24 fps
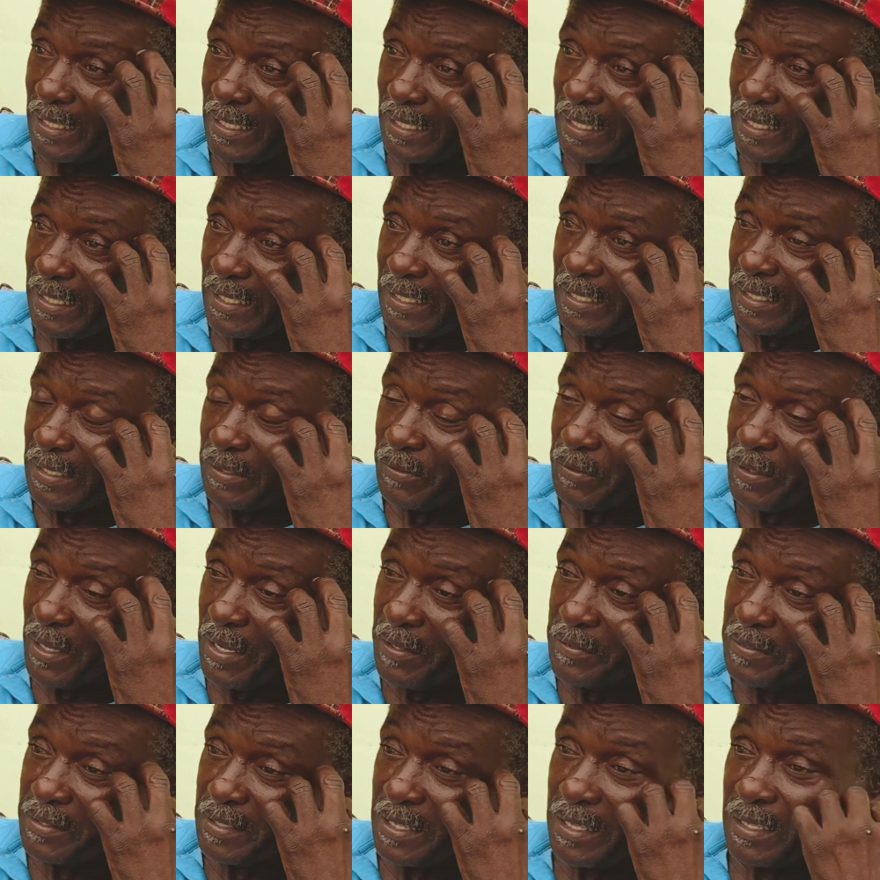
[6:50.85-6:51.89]
And the
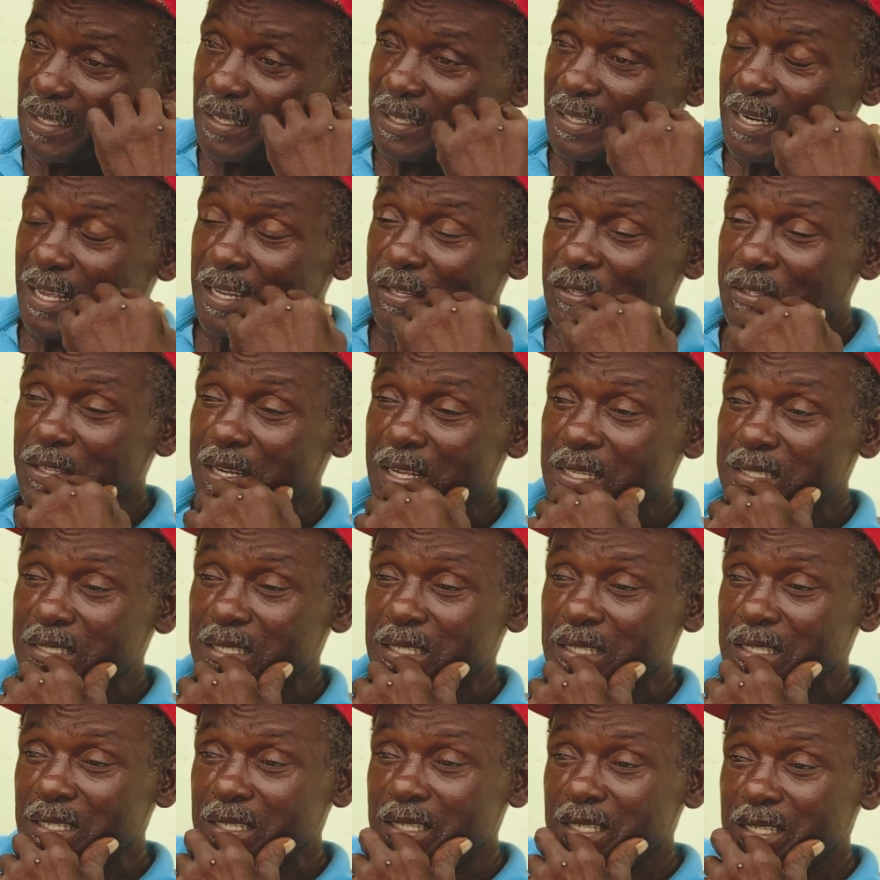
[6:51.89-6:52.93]
wife say, like when I say,
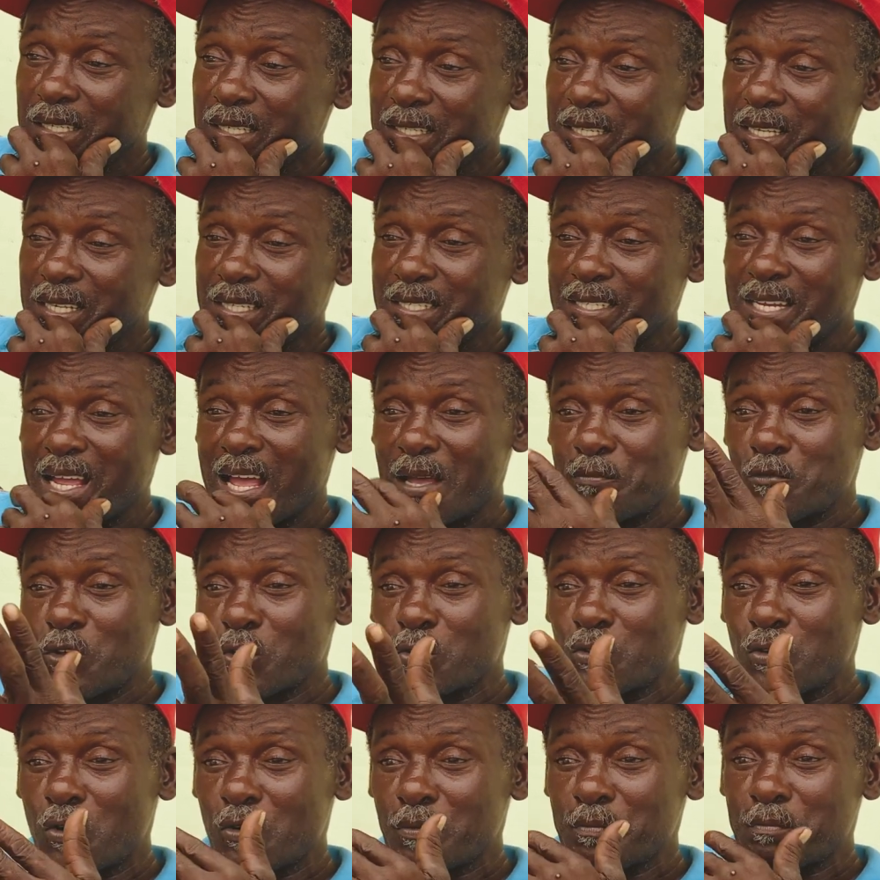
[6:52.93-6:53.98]
the time you
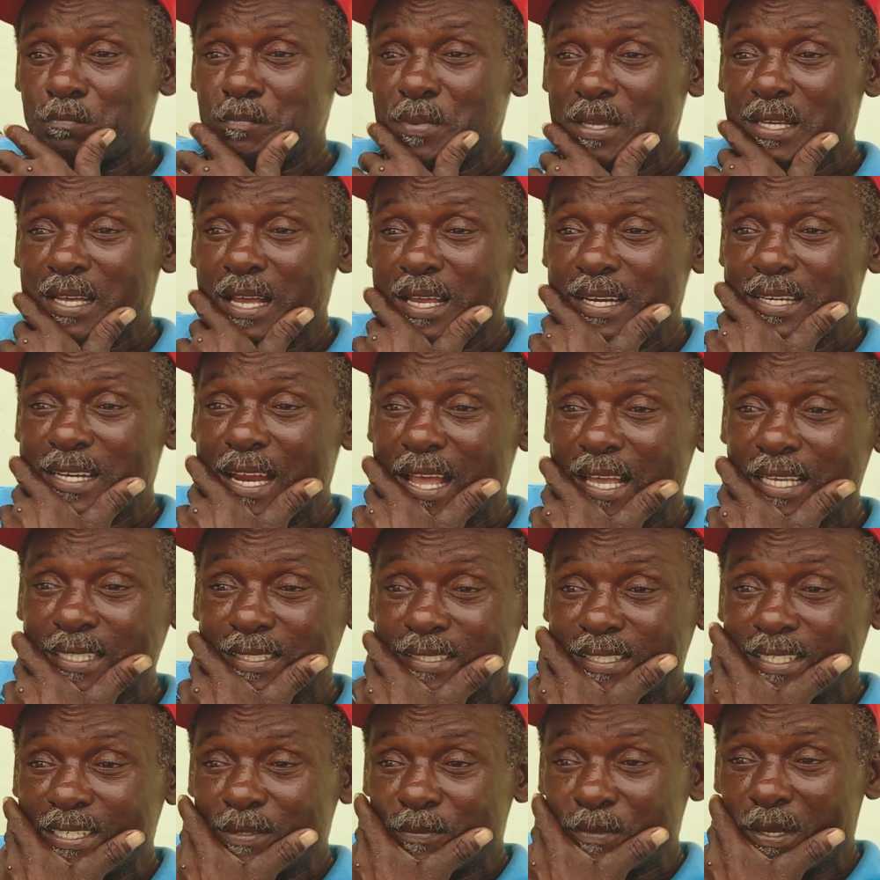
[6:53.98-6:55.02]
grown big and nice,
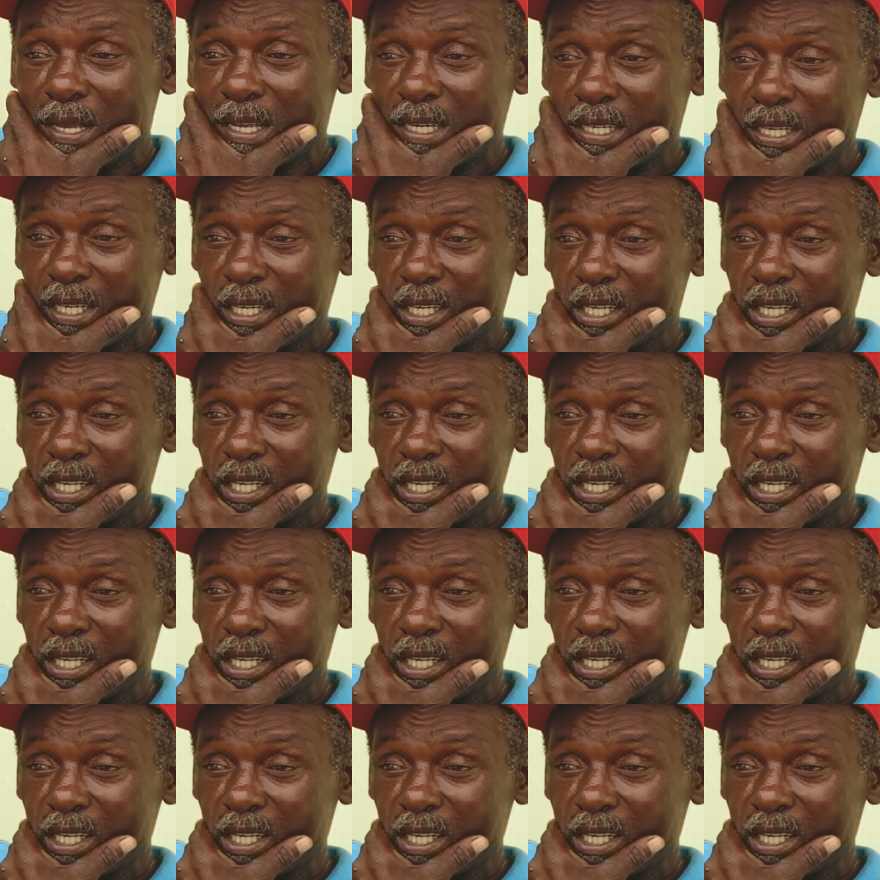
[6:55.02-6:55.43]
see man.